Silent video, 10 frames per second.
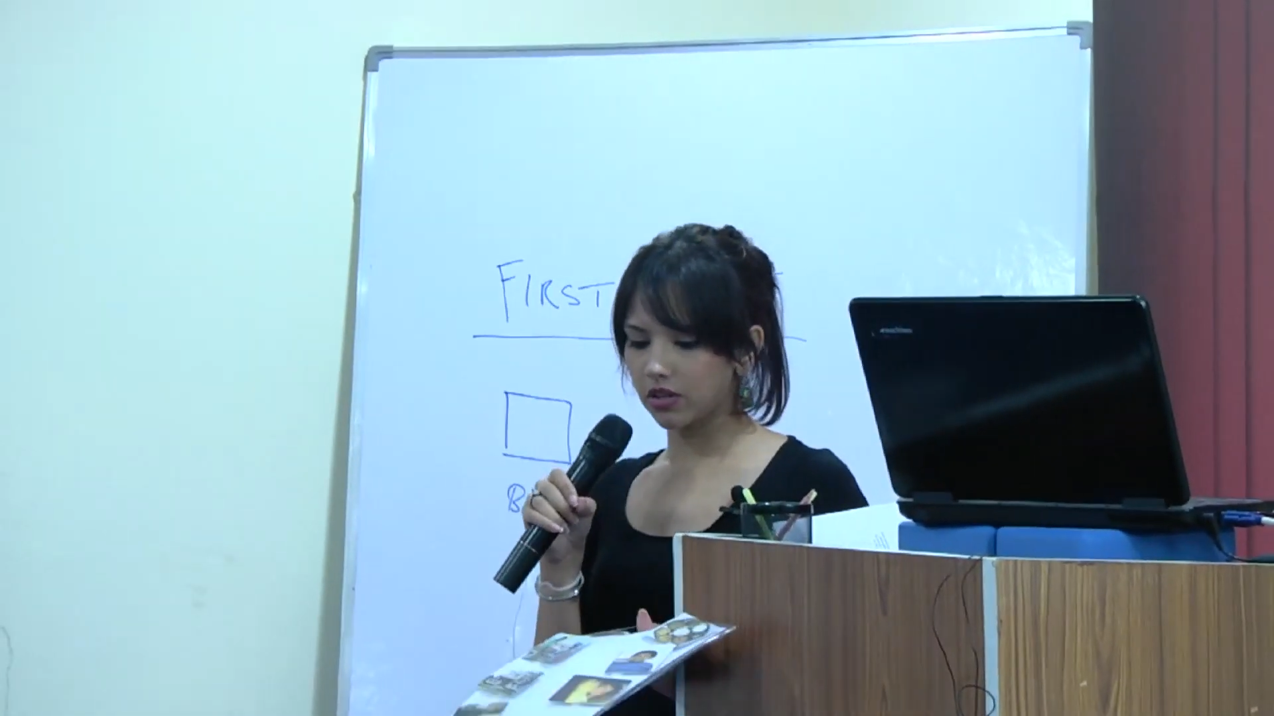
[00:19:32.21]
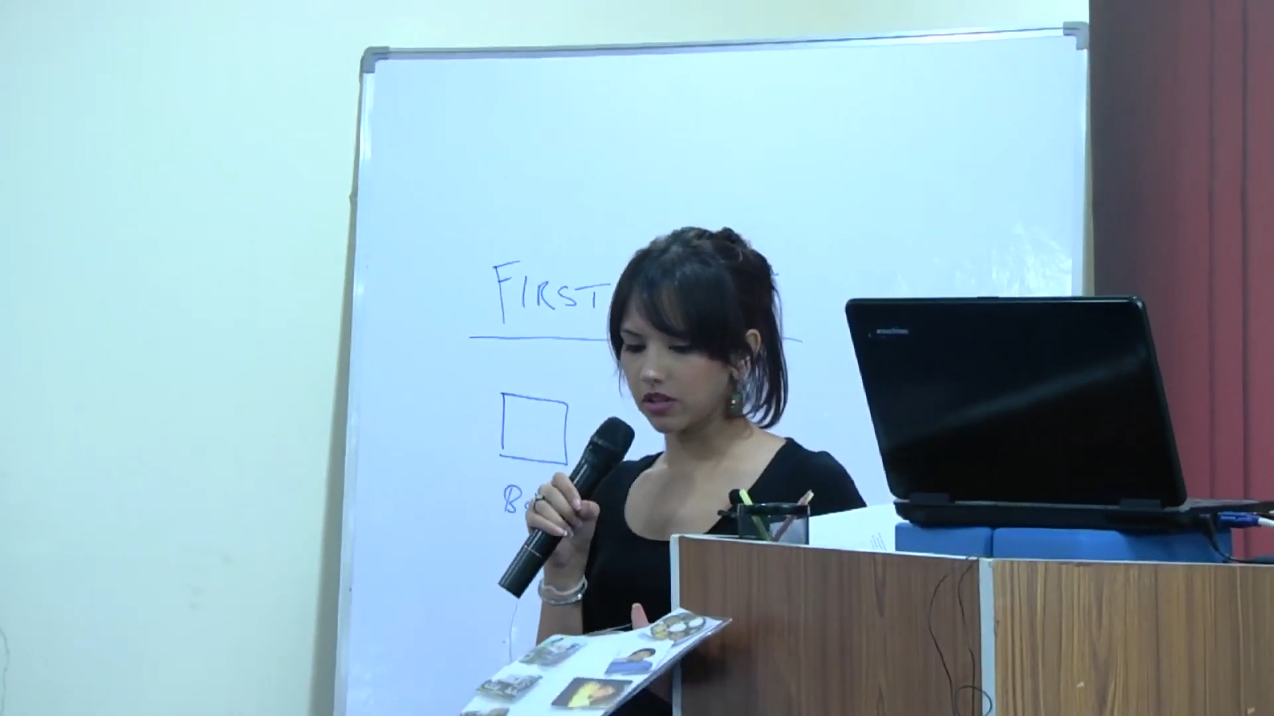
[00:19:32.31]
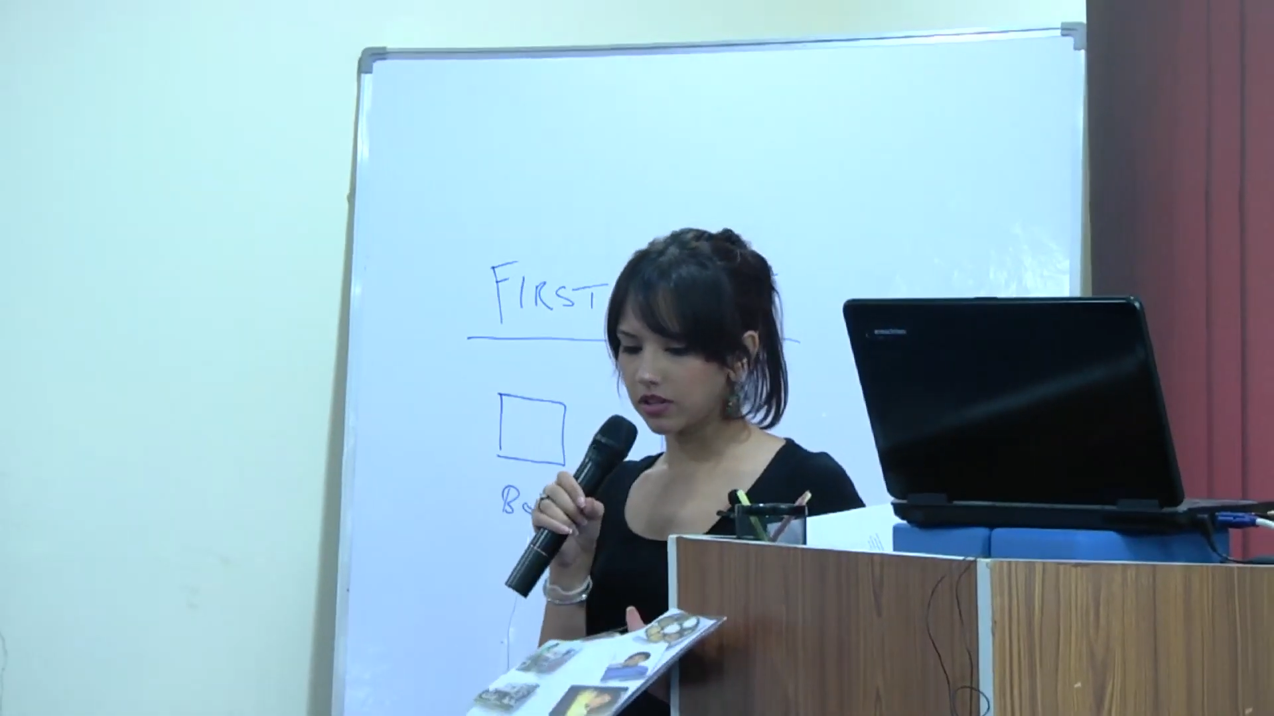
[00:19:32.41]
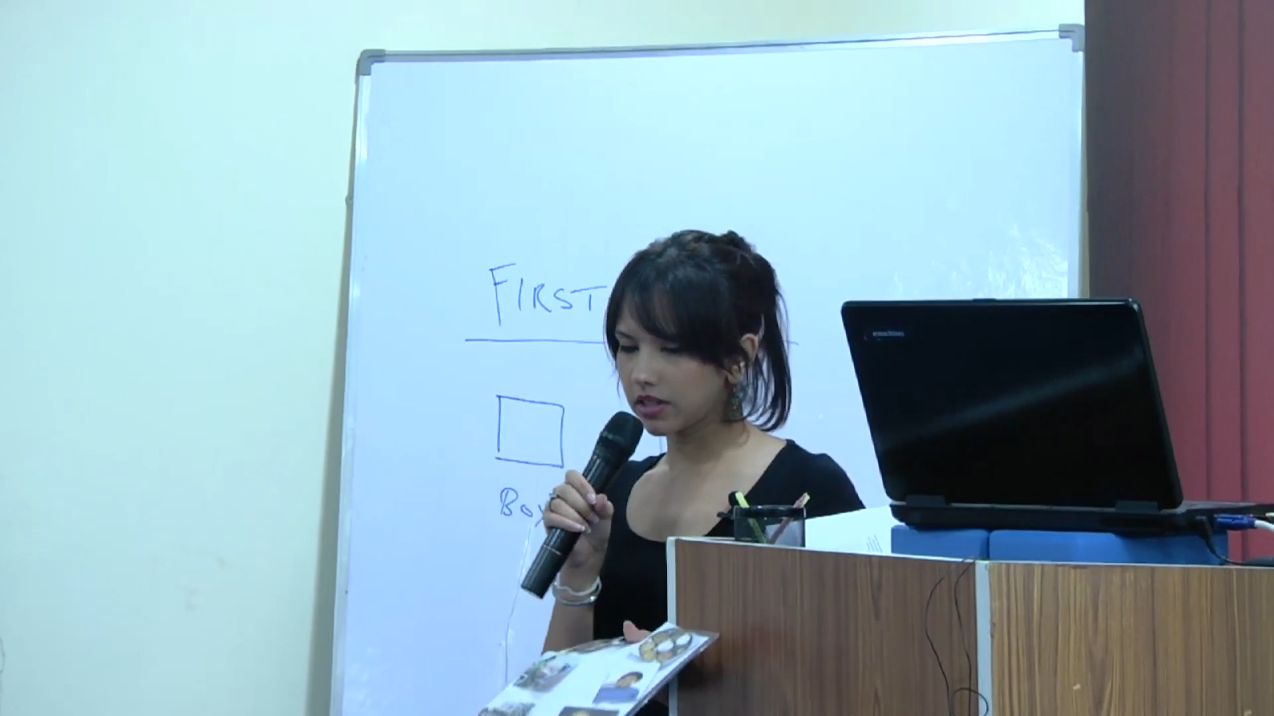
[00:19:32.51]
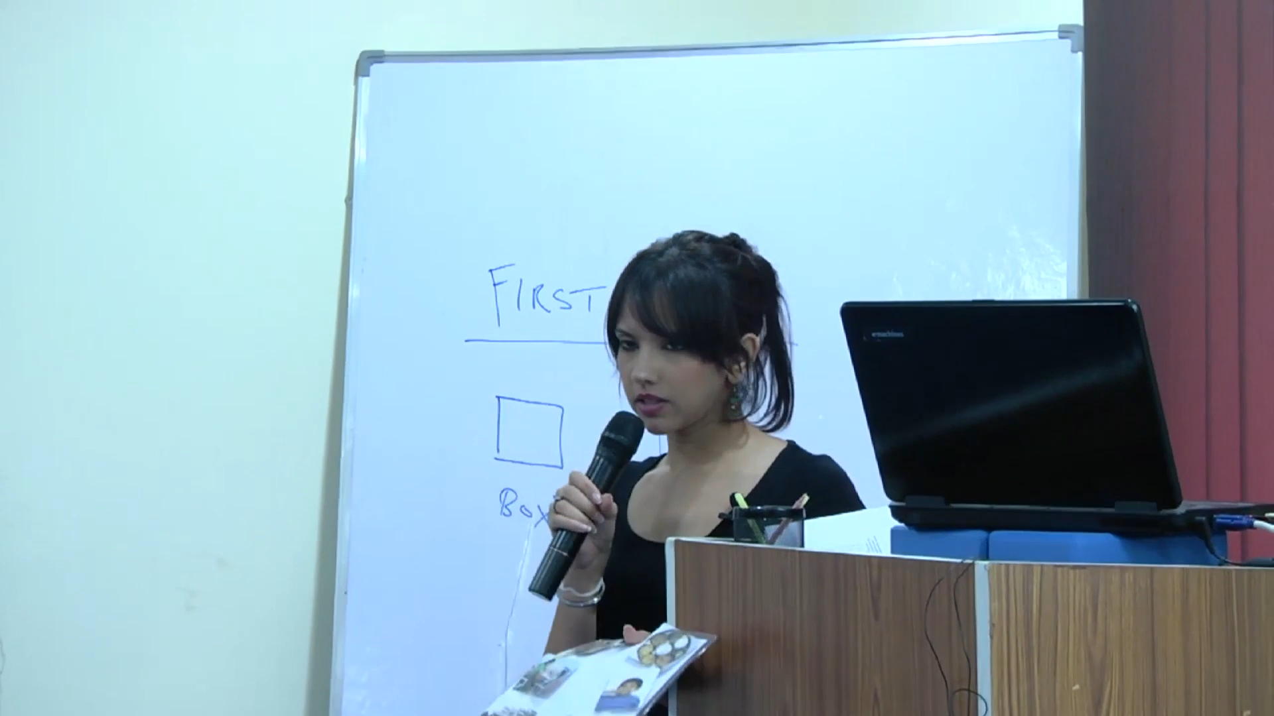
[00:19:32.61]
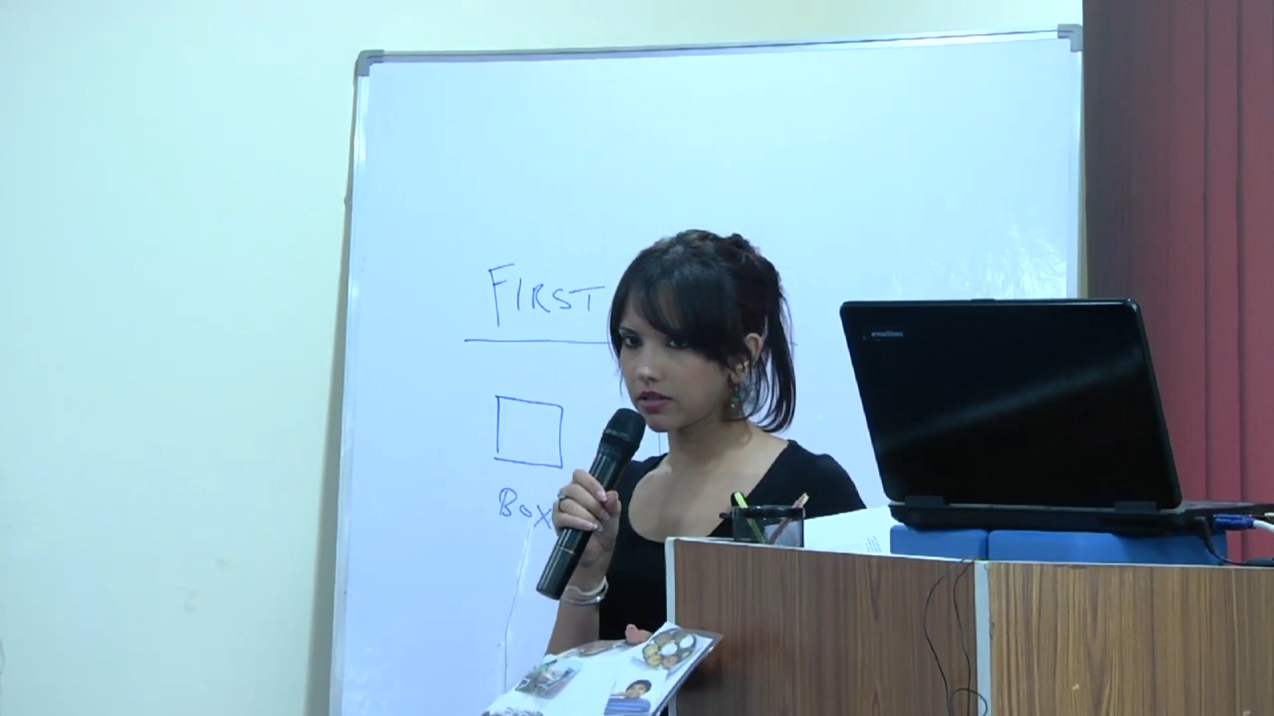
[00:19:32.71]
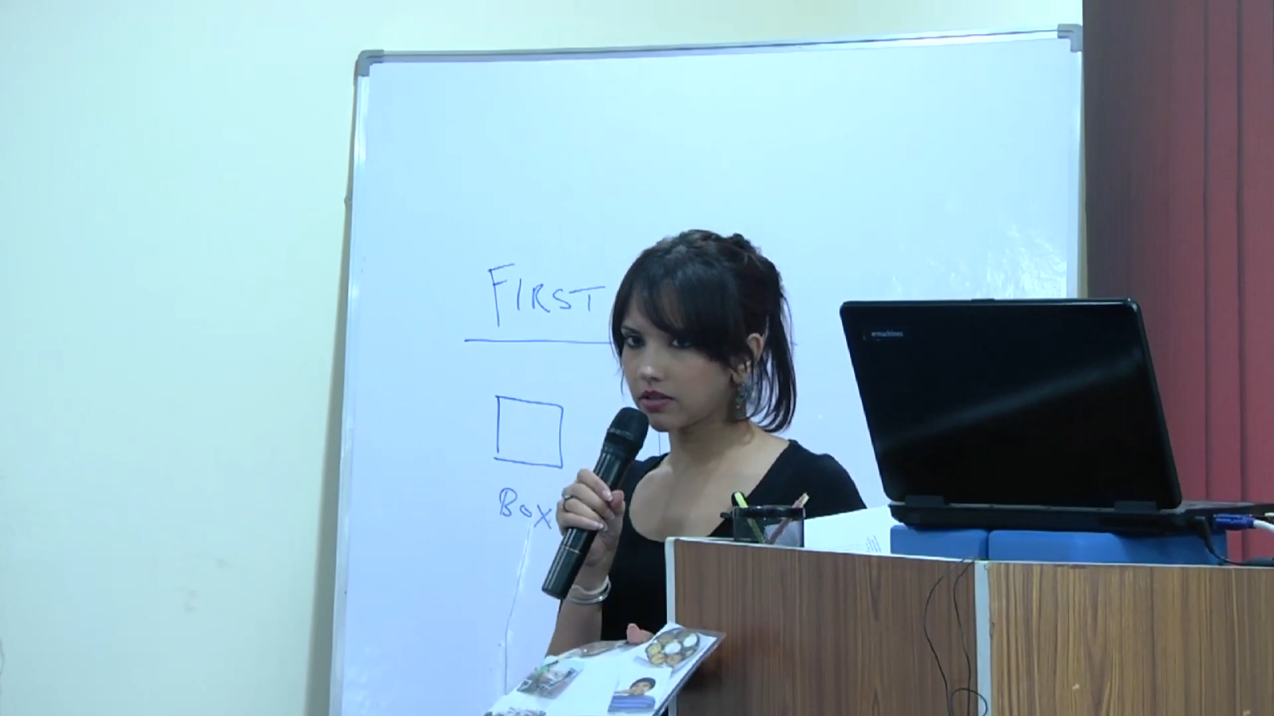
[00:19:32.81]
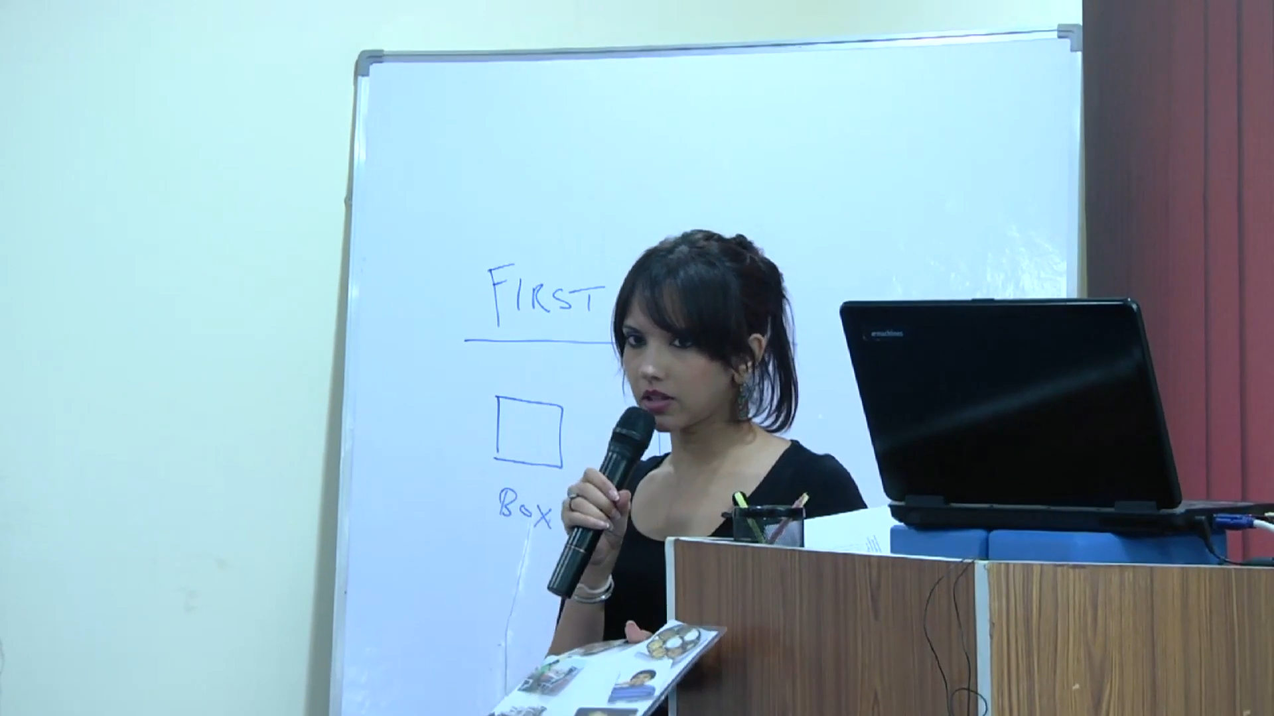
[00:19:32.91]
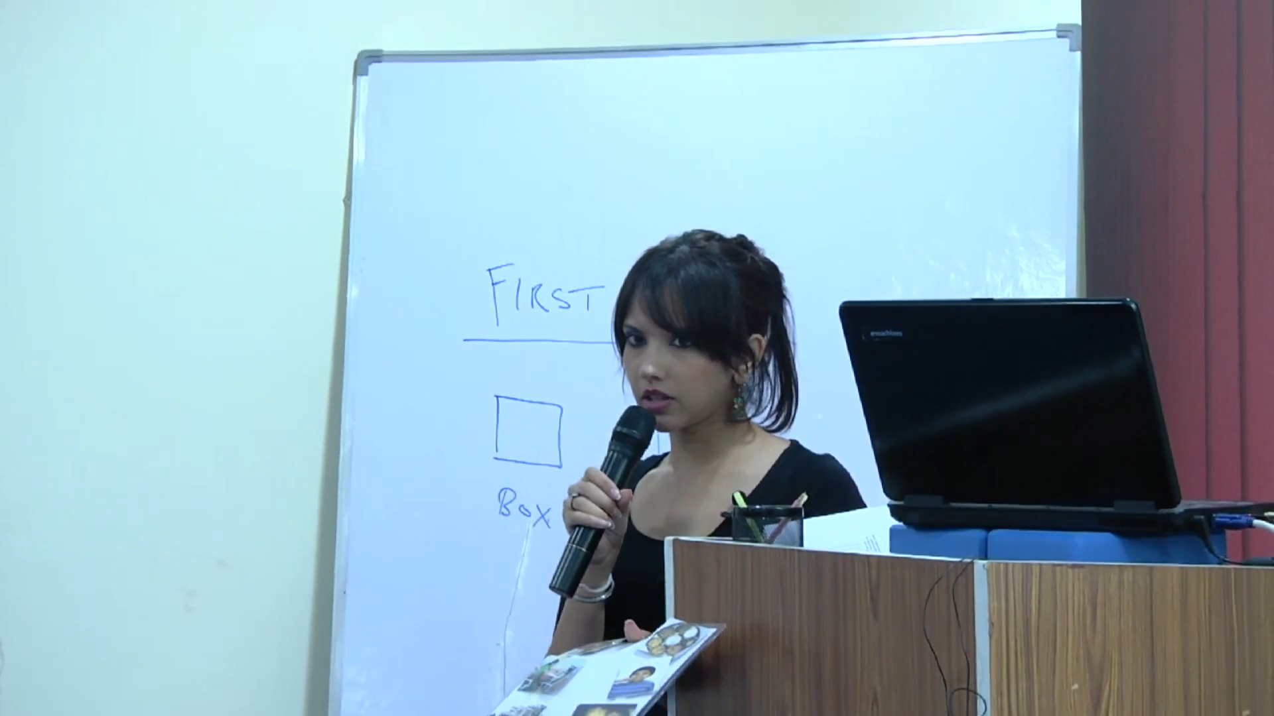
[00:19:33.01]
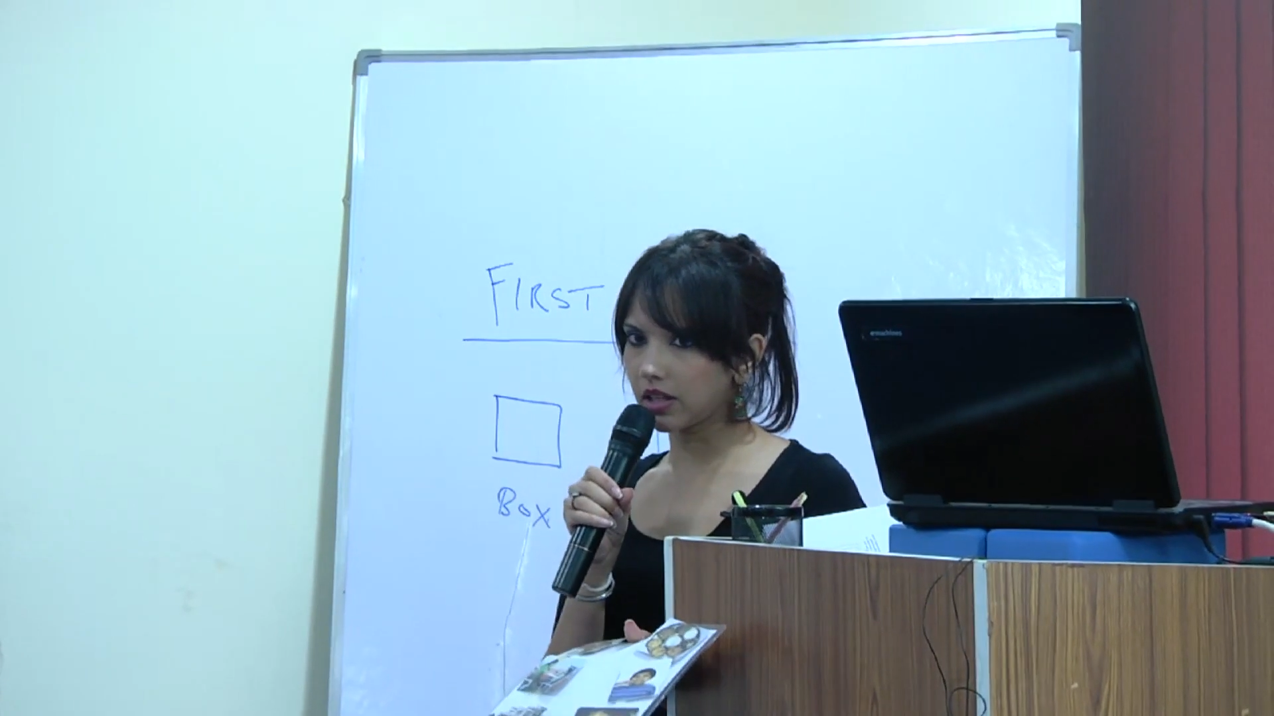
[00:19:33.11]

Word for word: uh, this